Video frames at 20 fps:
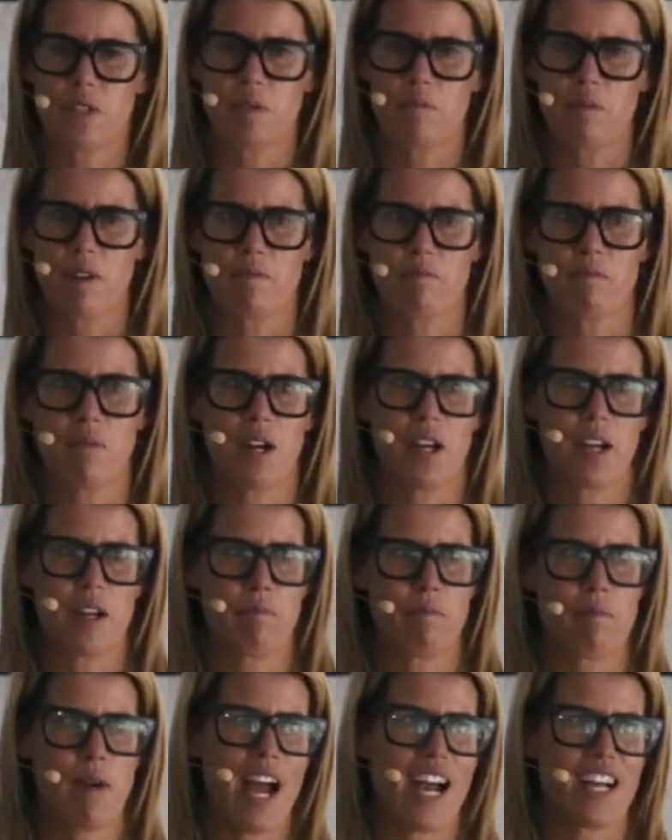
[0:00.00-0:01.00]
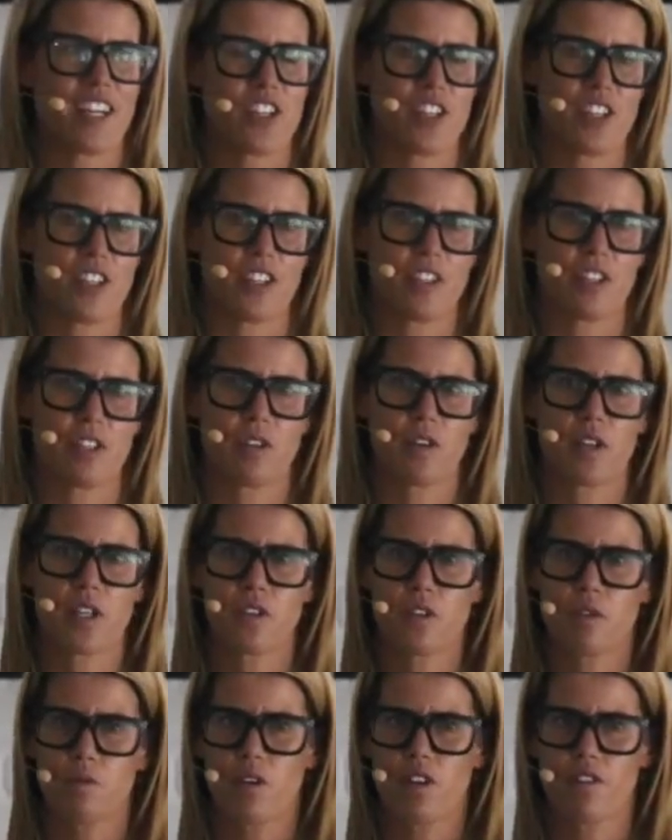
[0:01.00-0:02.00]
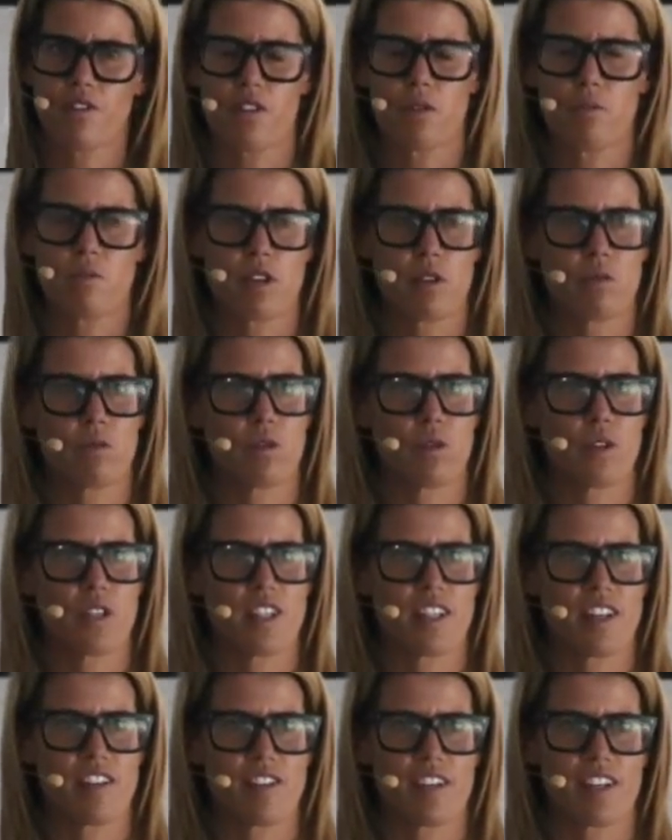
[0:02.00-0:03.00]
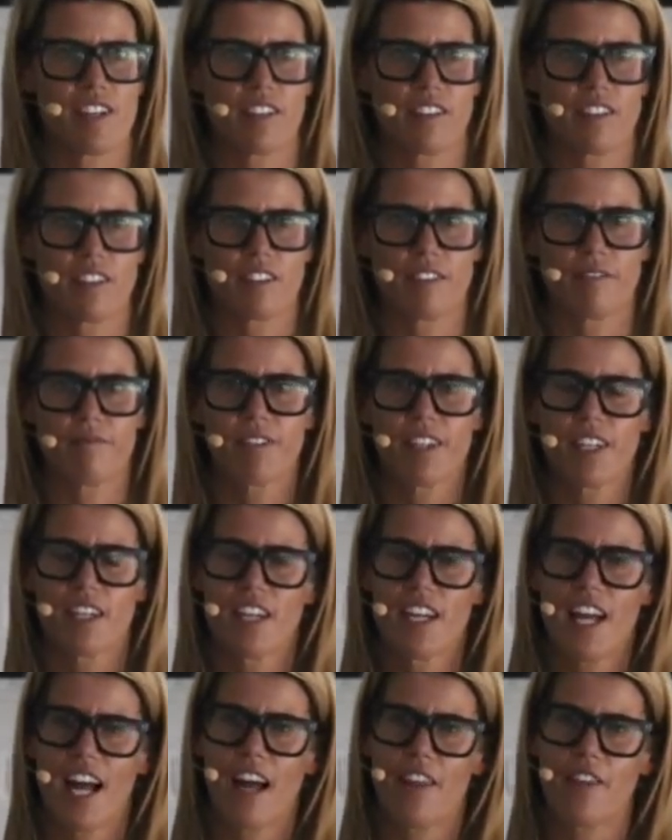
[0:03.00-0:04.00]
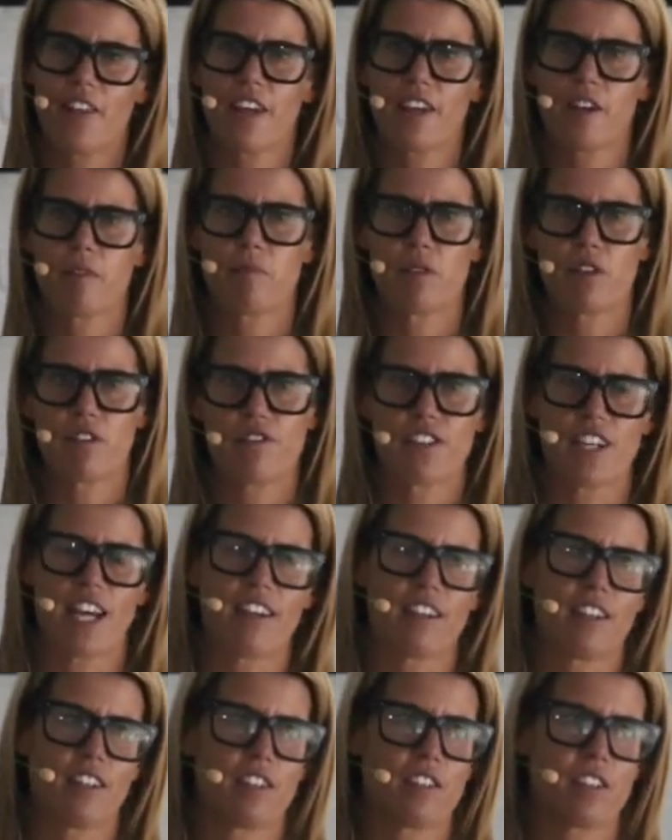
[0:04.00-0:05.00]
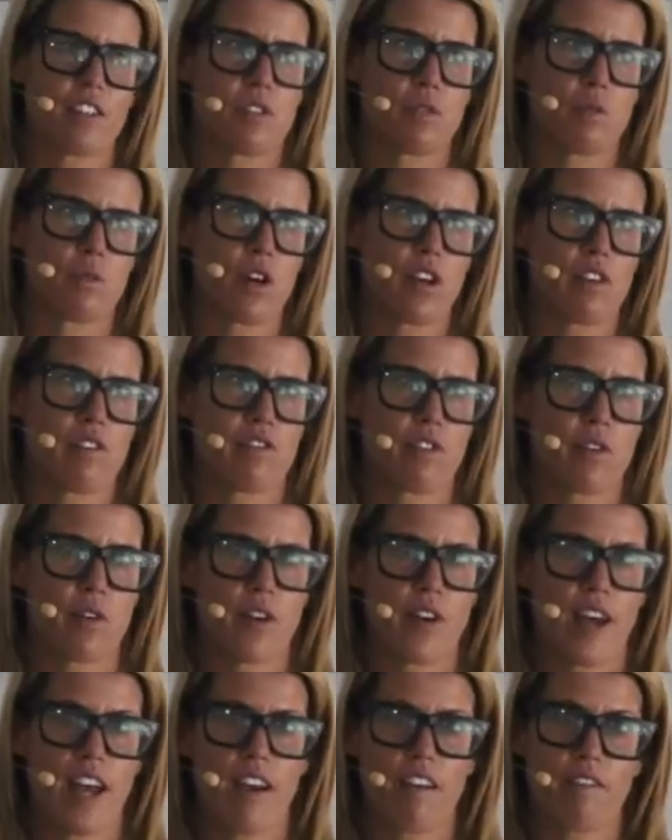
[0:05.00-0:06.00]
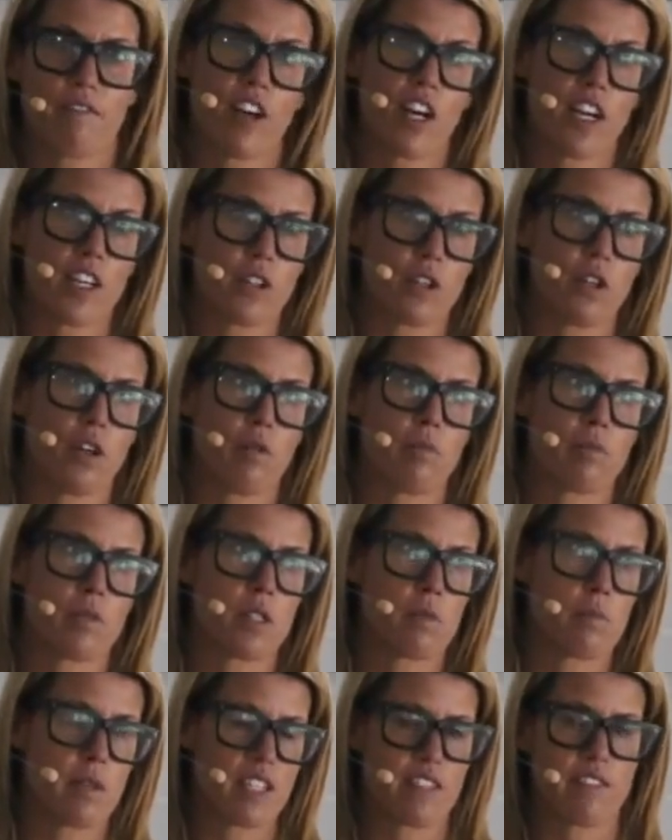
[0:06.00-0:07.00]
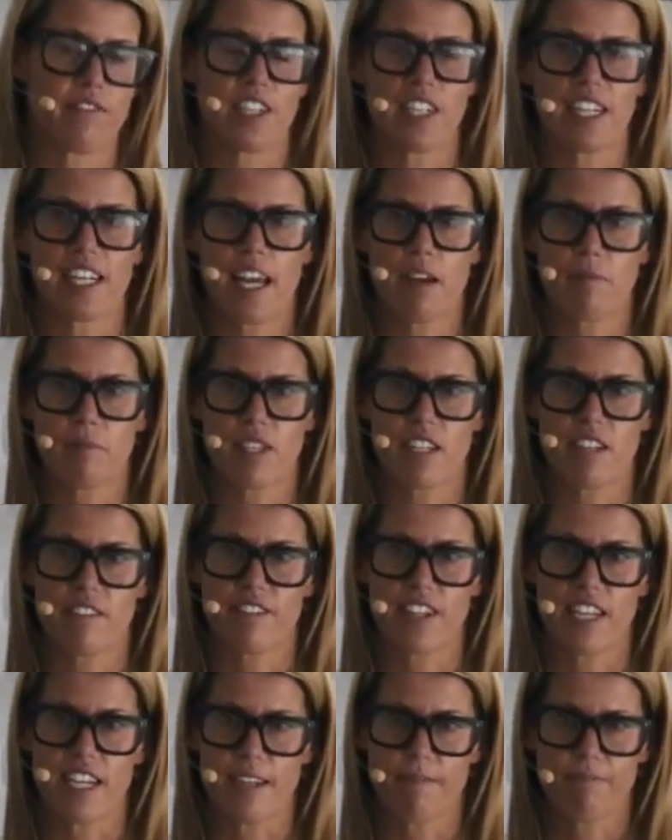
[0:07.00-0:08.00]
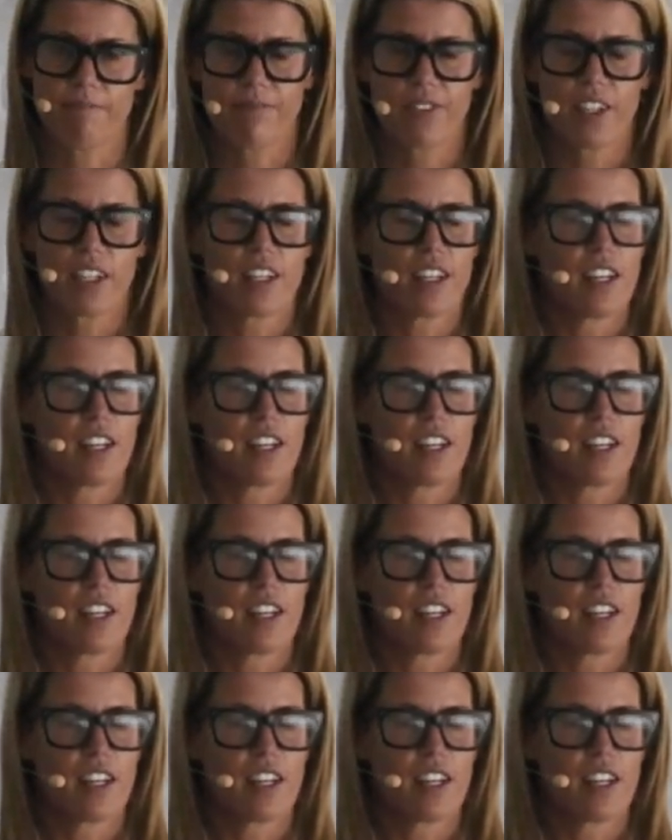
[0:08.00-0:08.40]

always been my passion. So I used to work for the Brit Awards here in London, and then I moved down under to work for Viacom, specifically MTV.